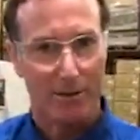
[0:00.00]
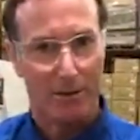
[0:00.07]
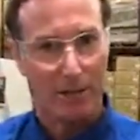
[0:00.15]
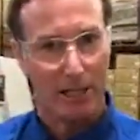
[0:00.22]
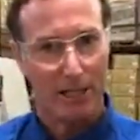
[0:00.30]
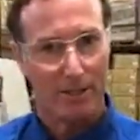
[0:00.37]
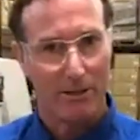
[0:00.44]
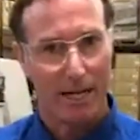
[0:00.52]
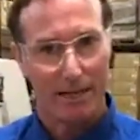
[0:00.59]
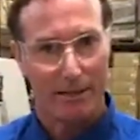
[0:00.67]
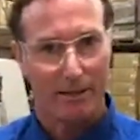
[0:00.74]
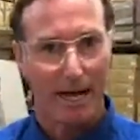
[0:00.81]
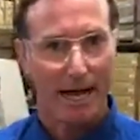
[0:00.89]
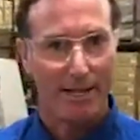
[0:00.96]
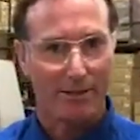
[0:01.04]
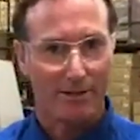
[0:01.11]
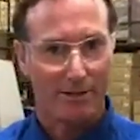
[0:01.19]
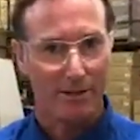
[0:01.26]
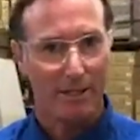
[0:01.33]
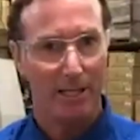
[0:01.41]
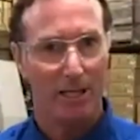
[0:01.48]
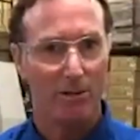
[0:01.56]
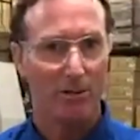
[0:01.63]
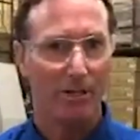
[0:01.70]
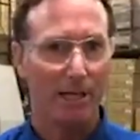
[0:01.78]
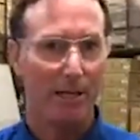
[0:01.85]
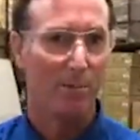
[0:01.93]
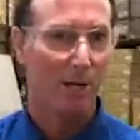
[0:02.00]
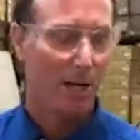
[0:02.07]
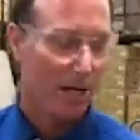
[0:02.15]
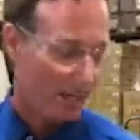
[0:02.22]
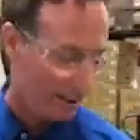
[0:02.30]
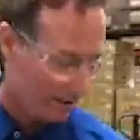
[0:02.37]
so you can take a nice, skin cut.